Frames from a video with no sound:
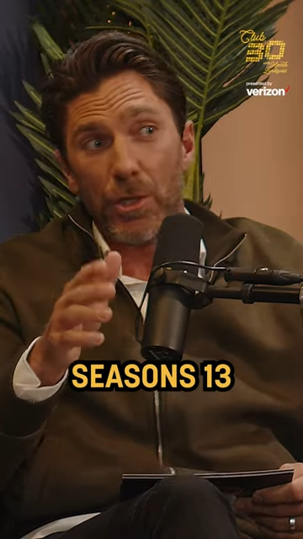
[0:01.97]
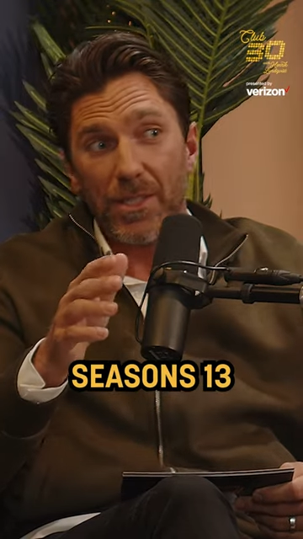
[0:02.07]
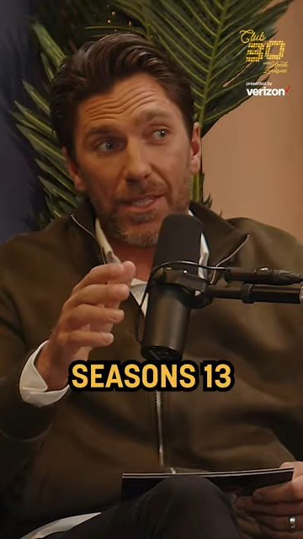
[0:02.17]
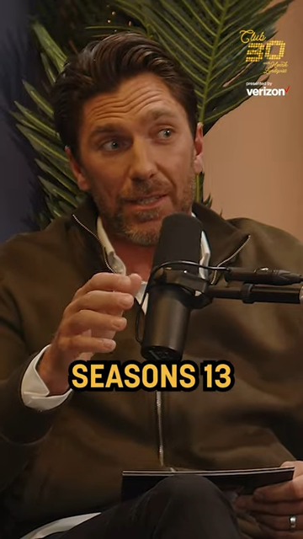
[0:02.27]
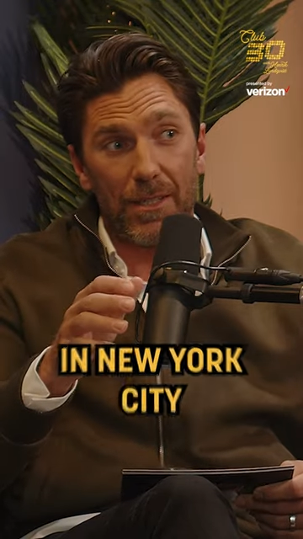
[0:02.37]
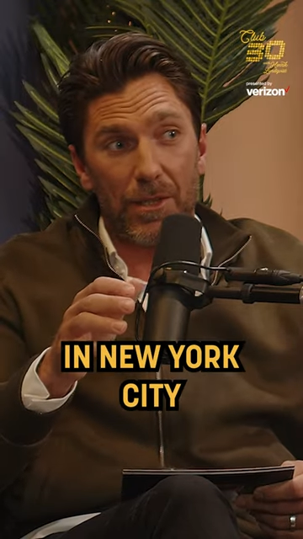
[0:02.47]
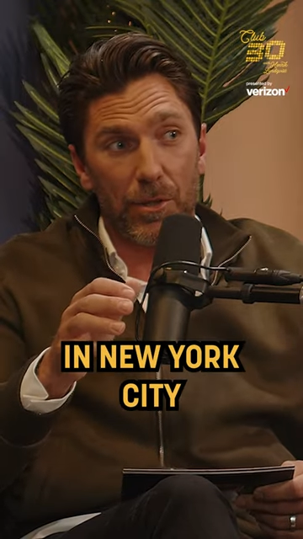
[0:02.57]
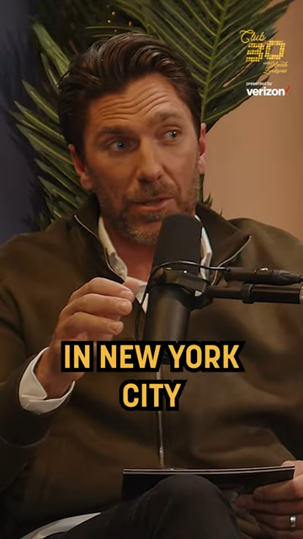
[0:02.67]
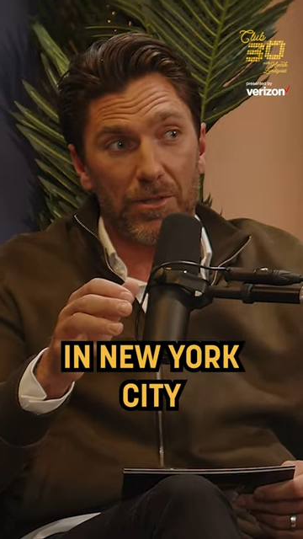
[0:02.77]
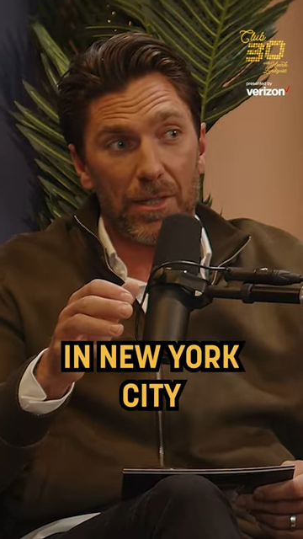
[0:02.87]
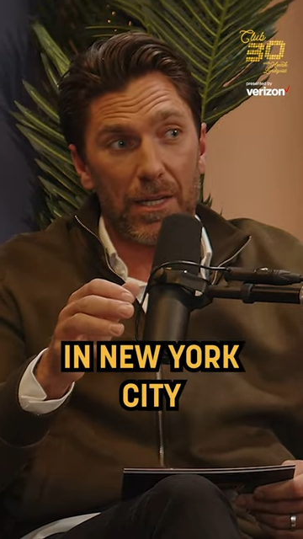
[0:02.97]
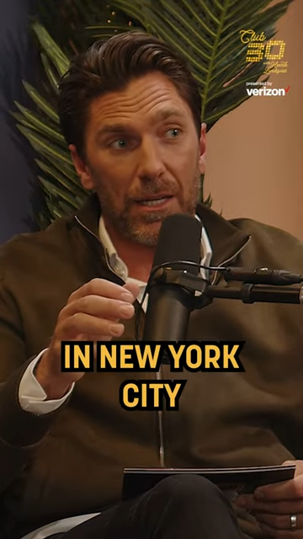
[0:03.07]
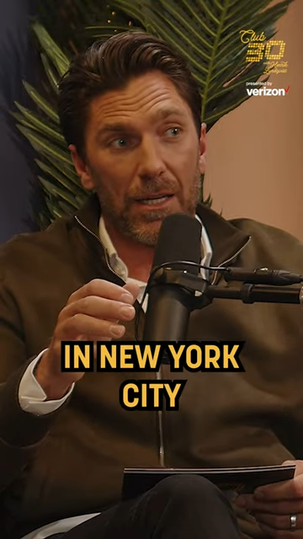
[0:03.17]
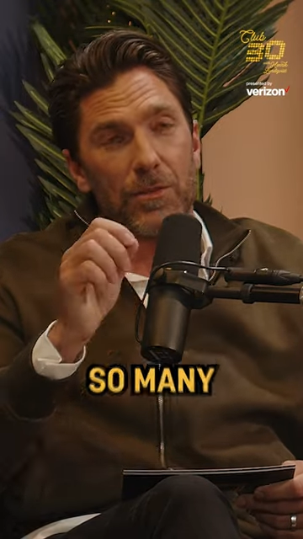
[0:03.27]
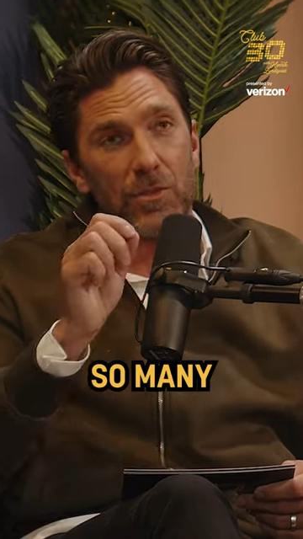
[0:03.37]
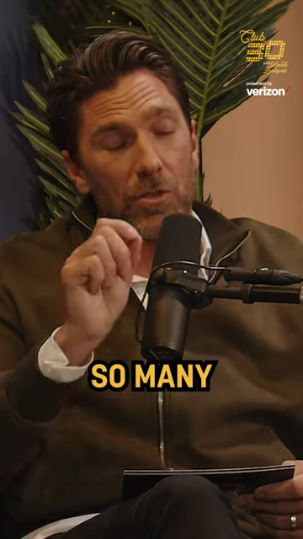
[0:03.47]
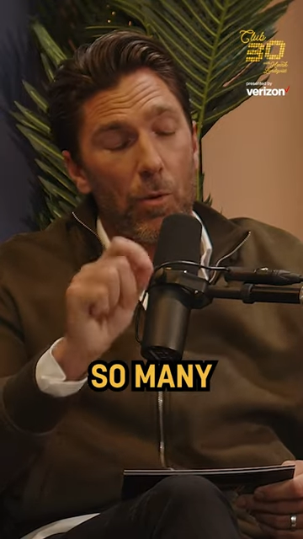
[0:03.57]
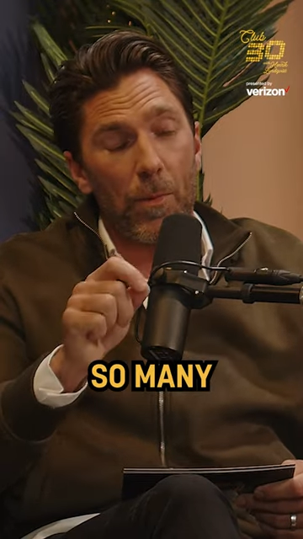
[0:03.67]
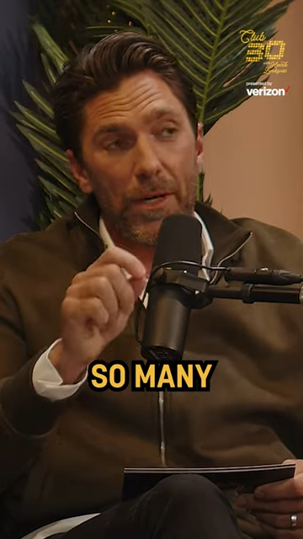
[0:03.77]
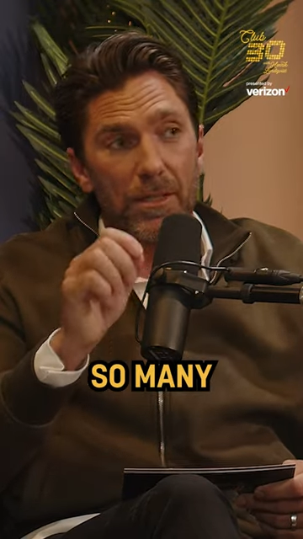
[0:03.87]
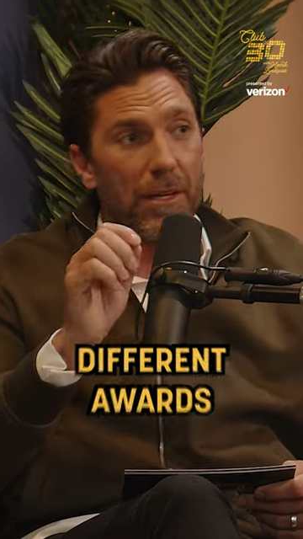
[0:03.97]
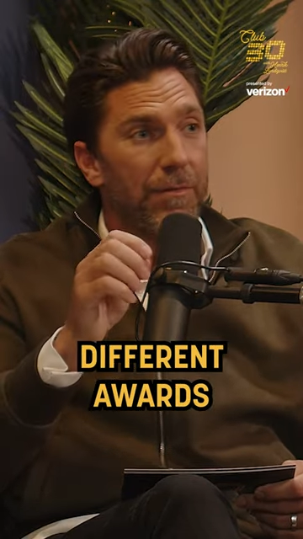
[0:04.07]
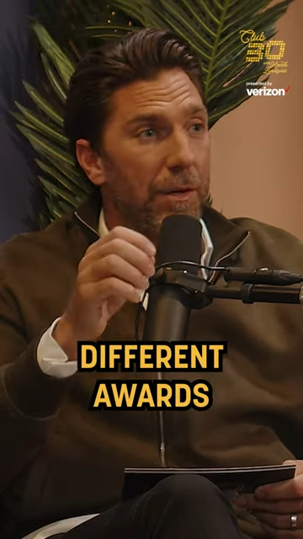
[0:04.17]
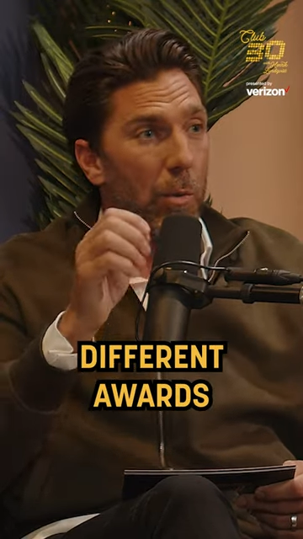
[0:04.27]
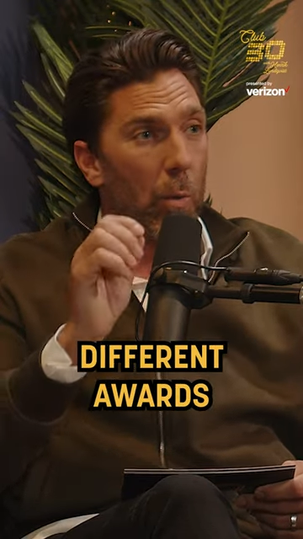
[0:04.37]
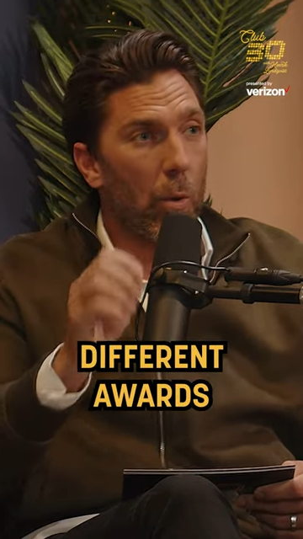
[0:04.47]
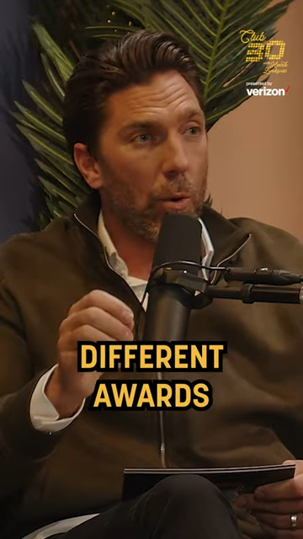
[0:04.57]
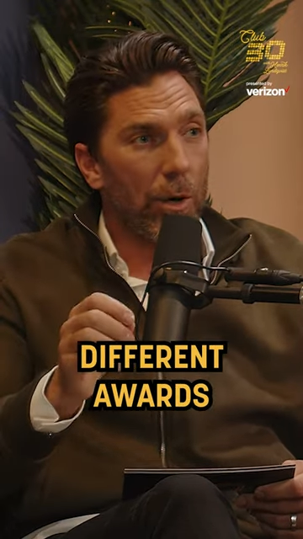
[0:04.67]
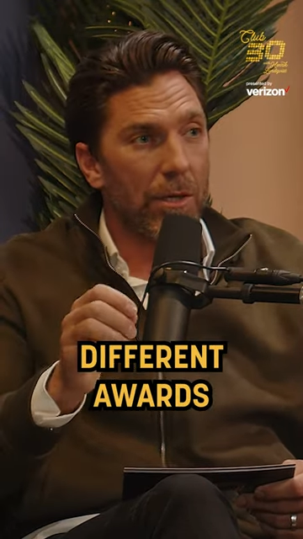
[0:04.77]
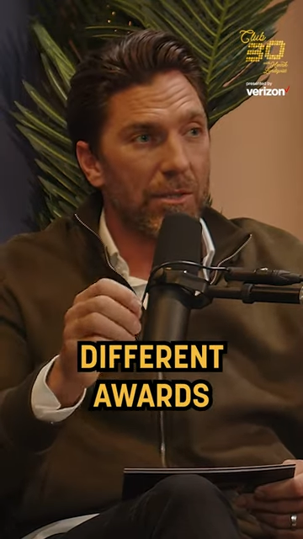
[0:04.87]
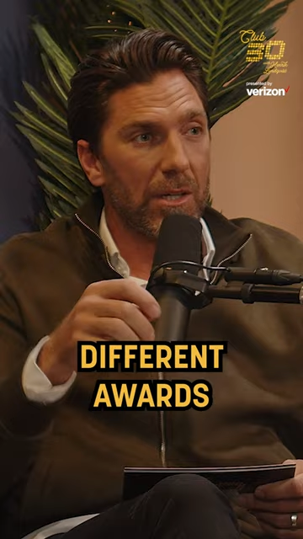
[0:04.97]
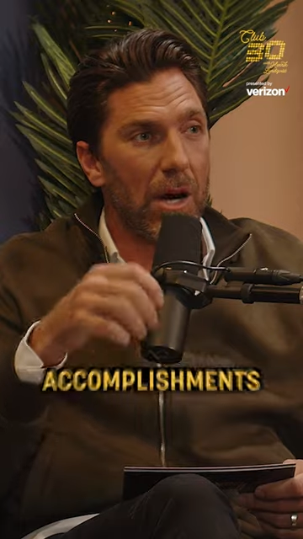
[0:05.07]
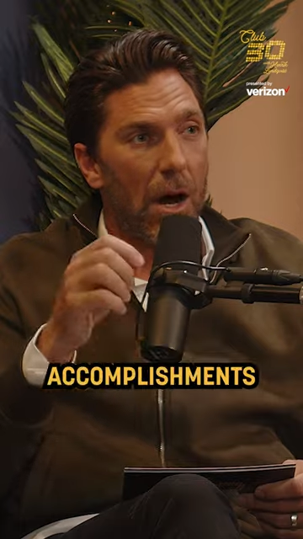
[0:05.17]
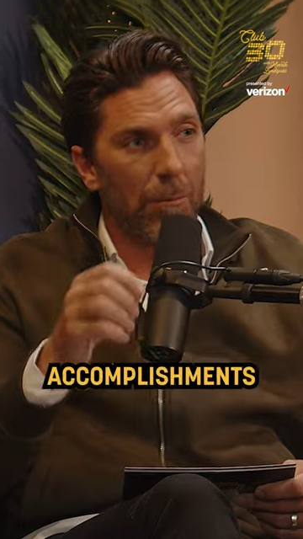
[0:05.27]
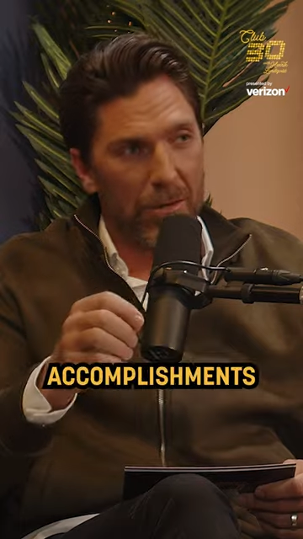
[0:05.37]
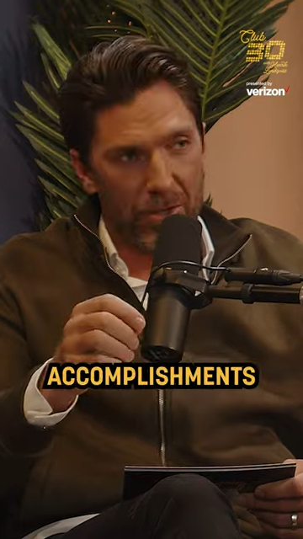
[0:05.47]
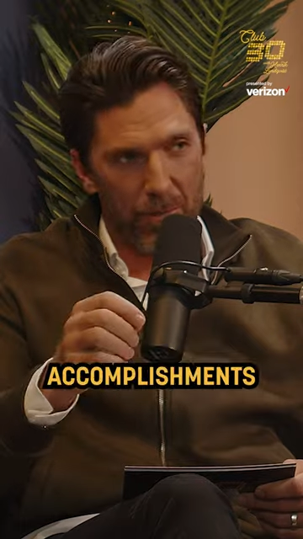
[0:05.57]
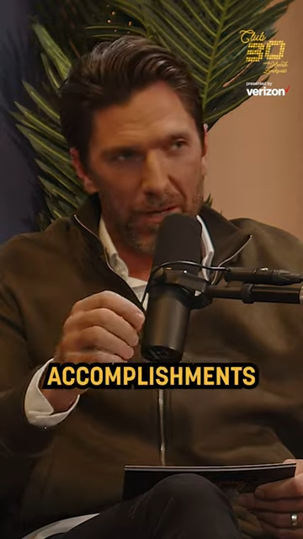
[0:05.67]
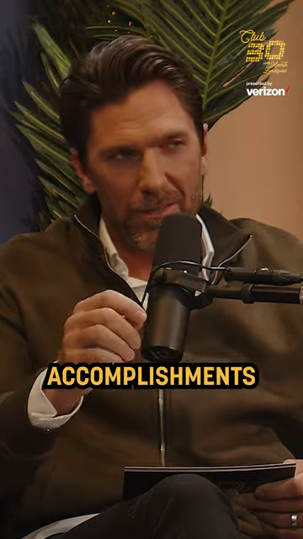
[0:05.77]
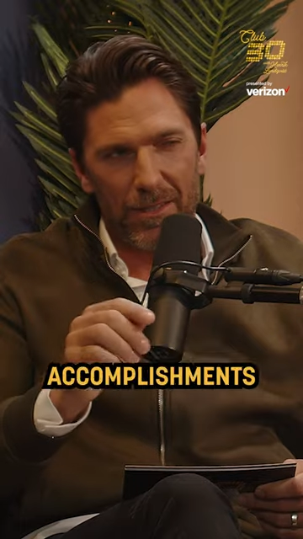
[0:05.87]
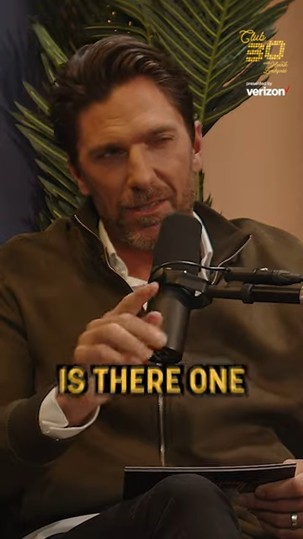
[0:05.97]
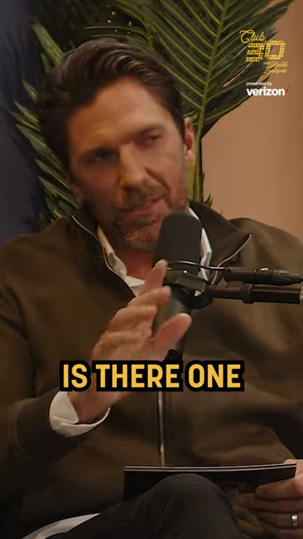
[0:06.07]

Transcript: thirteen in New York City, so many different awards, accomplishments.